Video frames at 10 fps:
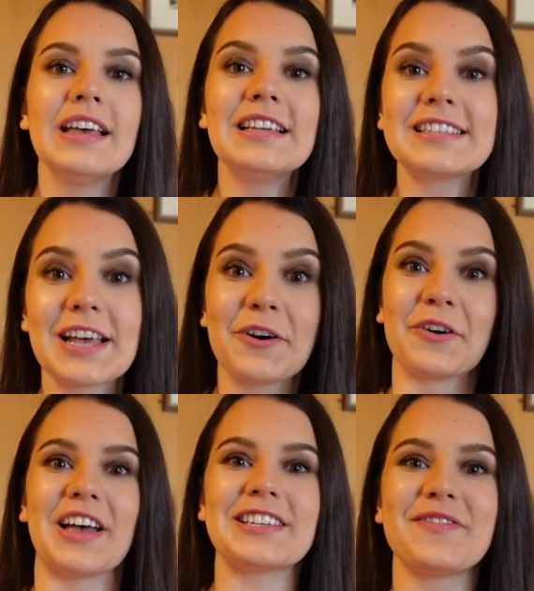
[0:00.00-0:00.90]

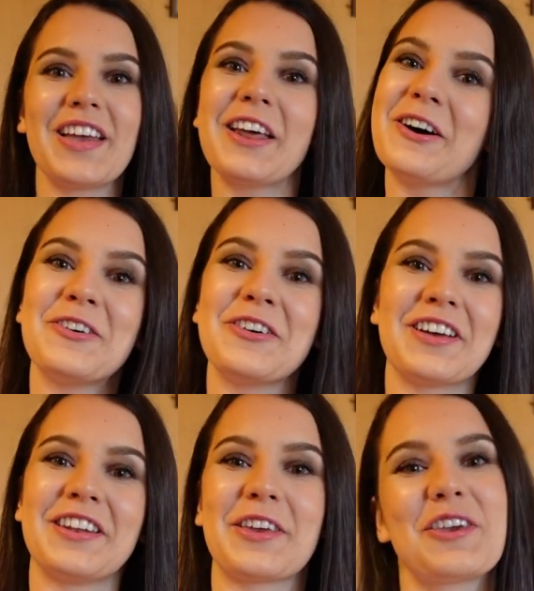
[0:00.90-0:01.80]
So, as you may know,
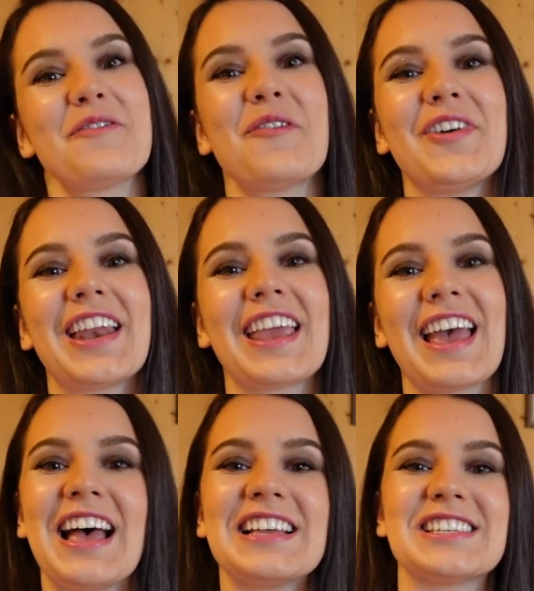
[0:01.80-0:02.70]
the human body
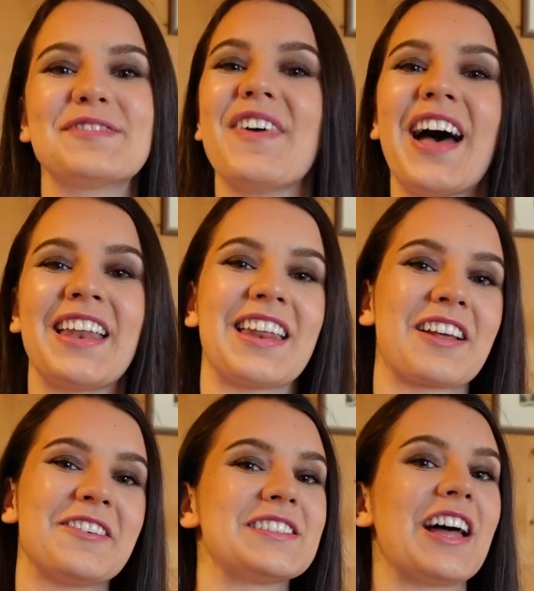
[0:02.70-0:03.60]
has a spine that
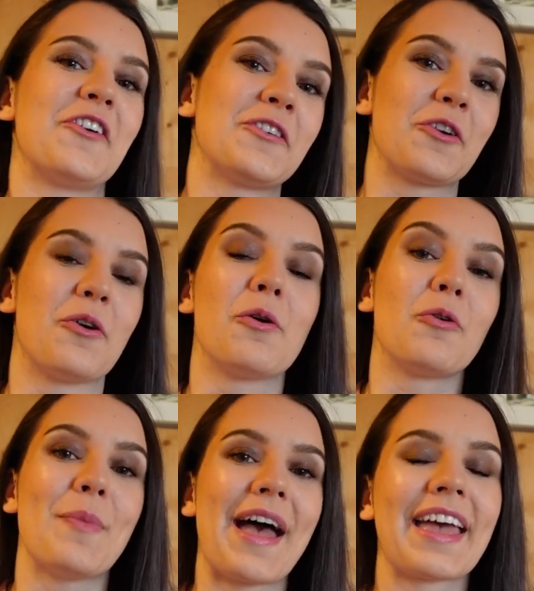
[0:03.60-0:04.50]
goes down your
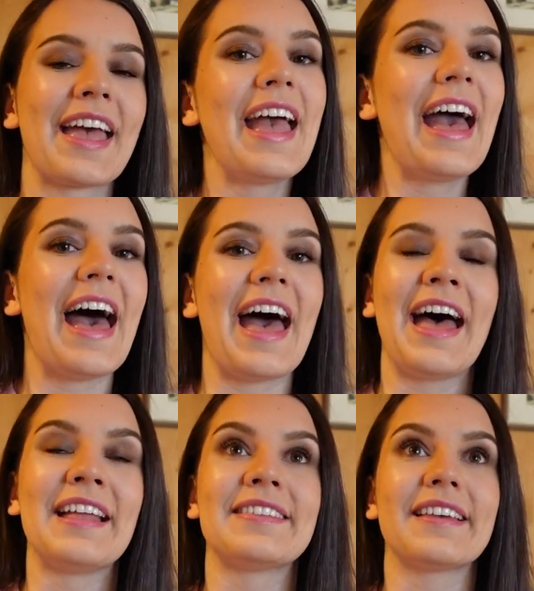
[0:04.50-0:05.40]
whole back,
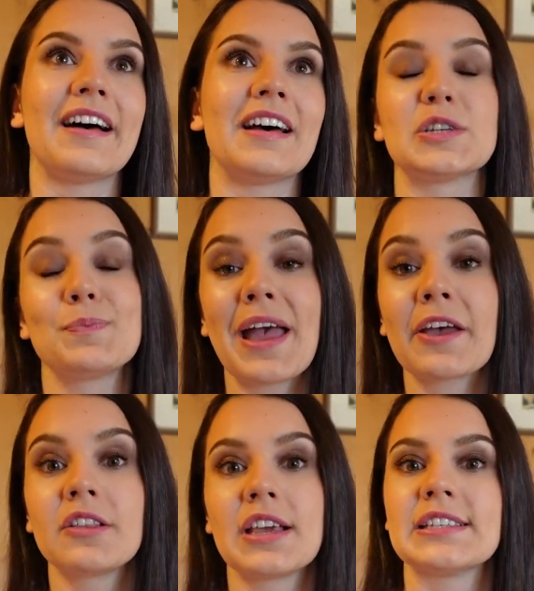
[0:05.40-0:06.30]
and the spine
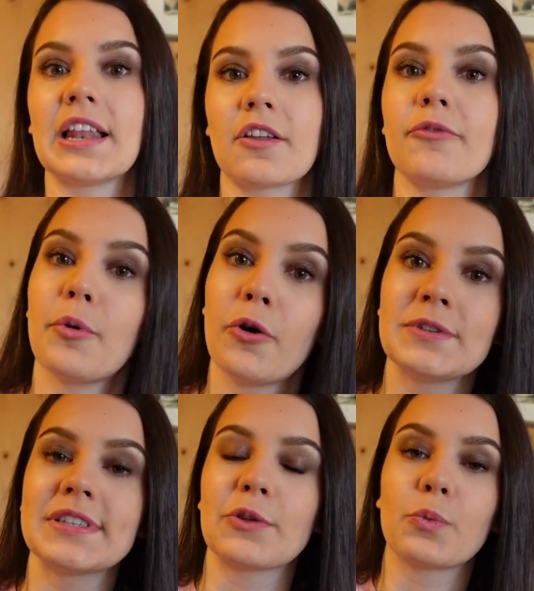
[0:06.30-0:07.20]
contains a lot of
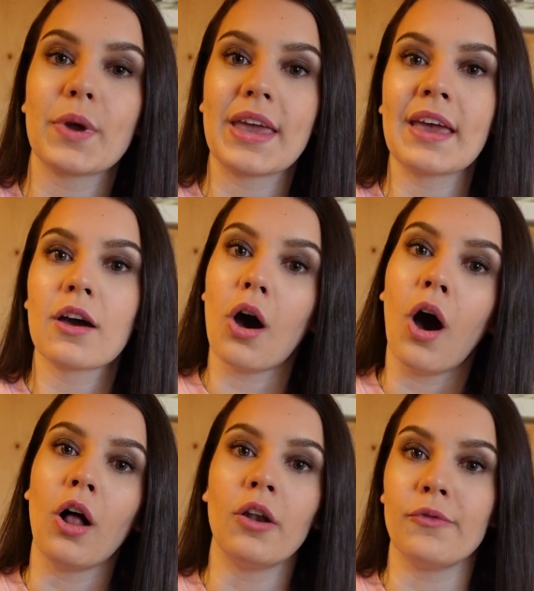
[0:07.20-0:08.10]
bones that we
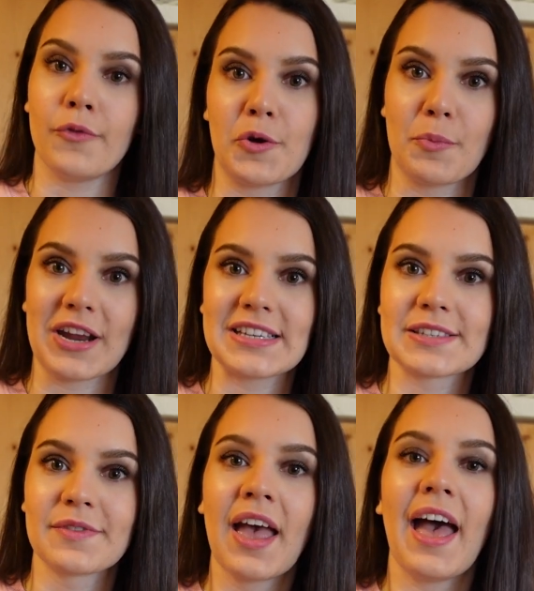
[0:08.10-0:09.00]
call vertebrae,
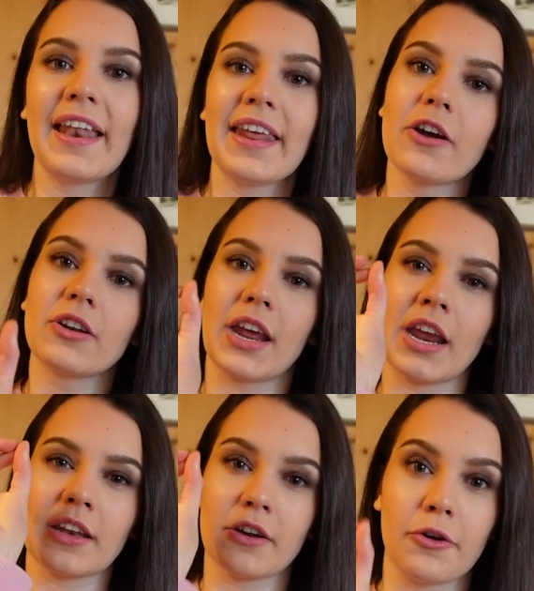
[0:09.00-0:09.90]
and they
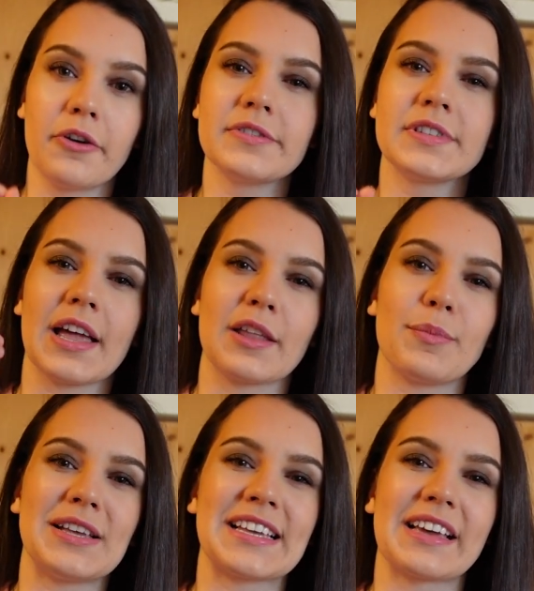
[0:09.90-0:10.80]
contain the nerves that
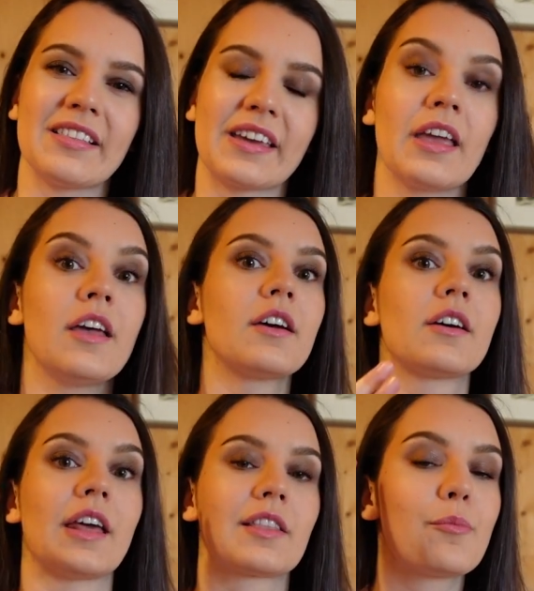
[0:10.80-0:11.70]
basically
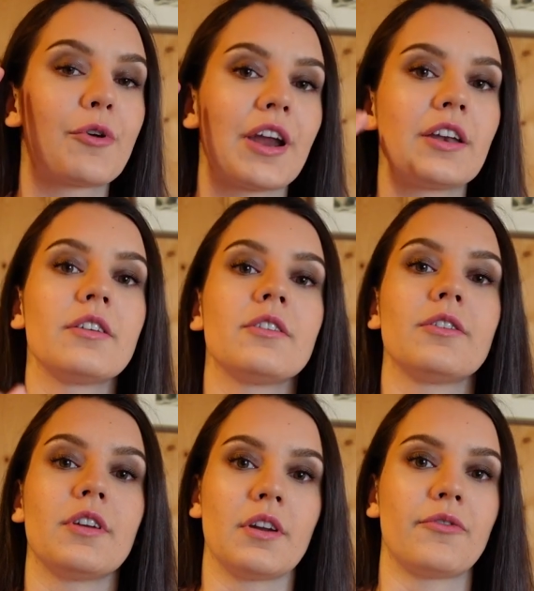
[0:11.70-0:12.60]
connect the brain
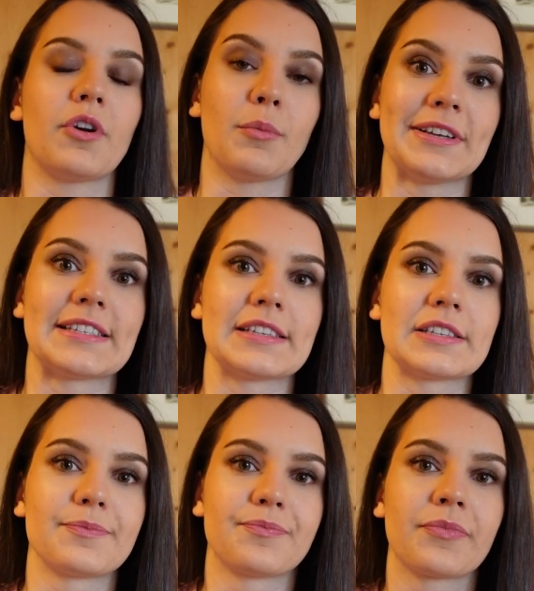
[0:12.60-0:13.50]
to the different muscles.